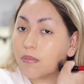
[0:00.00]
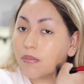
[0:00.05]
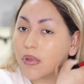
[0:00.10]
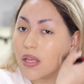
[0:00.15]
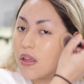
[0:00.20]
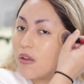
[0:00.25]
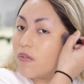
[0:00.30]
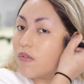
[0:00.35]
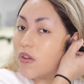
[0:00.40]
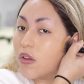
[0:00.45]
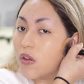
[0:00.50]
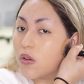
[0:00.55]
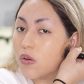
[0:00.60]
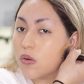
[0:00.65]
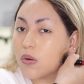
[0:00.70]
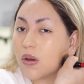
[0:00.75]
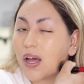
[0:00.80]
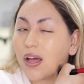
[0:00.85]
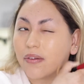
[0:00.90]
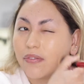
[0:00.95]
If
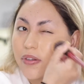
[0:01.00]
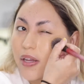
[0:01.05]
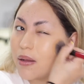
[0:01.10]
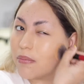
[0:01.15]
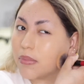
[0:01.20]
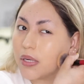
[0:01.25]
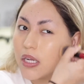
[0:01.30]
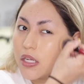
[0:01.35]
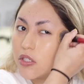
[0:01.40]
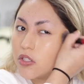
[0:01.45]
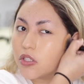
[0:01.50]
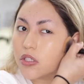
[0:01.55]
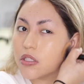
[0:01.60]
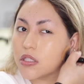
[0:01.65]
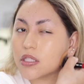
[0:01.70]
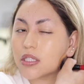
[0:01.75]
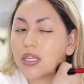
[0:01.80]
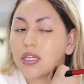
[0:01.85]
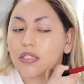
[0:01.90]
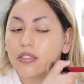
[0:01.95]
you have
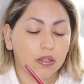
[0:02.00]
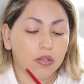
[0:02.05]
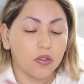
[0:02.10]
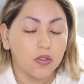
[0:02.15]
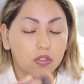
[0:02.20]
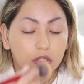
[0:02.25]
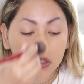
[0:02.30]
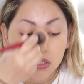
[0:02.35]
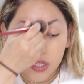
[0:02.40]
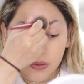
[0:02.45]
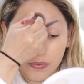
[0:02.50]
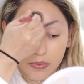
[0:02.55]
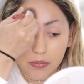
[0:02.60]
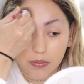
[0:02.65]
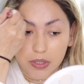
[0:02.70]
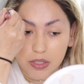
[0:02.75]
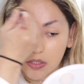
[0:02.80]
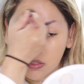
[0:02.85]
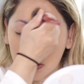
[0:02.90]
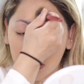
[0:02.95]
combination skin, you just have to
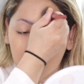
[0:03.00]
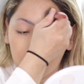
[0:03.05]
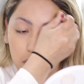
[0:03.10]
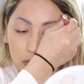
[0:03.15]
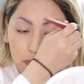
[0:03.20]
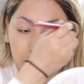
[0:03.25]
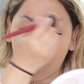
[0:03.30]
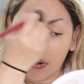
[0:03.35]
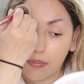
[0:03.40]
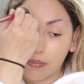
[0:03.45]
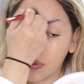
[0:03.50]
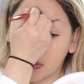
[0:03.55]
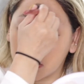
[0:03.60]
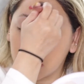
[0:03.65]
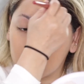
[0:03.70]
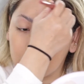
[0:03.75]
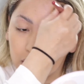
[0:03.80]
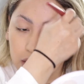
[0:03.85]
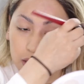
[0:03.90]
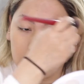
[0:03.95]
make sure that you prep your
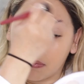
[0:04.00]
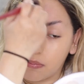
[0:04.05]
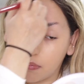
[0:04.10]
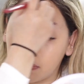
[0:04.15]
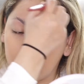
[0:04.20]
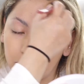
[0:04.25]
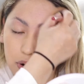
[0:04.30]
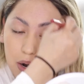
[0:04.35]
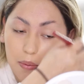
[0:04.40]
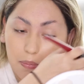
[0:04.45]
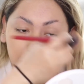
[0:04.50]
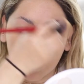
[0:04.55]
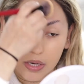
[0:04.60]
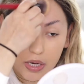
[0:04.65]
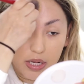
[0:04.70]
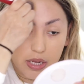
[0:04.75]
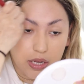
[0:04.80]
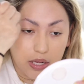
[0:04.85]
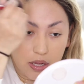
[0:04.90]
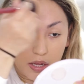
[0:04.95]
skin
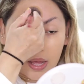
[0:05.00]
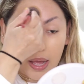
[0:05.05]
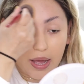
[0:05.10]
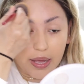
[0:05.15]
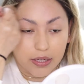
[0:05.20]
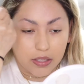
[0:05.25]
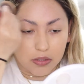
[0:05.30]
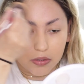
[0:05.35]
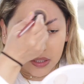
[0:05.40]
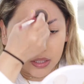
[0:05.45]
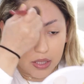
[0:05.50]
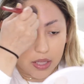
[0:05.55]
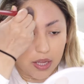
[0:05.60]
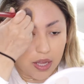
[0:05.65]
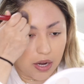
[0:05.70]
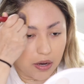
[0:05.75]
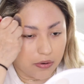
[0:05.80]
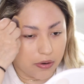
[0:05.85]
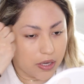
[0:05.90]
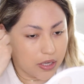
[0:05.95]
properly, hydrate
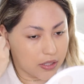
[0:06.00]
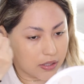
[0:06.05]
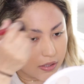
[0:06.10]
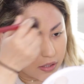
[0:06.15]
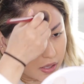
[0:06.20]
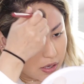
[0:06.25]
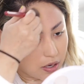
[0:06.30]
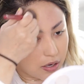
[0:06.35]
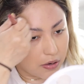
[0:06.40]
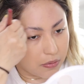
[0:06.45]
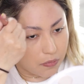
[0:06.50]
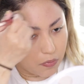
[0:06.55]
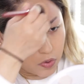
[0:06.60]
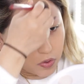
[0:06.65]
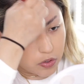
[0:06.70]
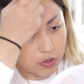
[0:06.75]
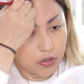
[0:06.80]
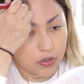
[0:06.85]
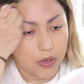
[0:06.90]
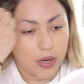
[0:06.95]
the areas that are
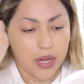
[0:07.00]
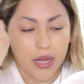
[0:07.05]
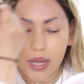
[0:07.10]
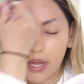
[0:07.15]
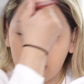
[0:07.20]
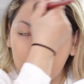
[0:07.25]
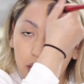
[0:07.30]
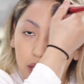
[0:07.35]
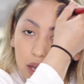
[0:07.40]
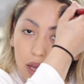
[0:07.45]
more dry,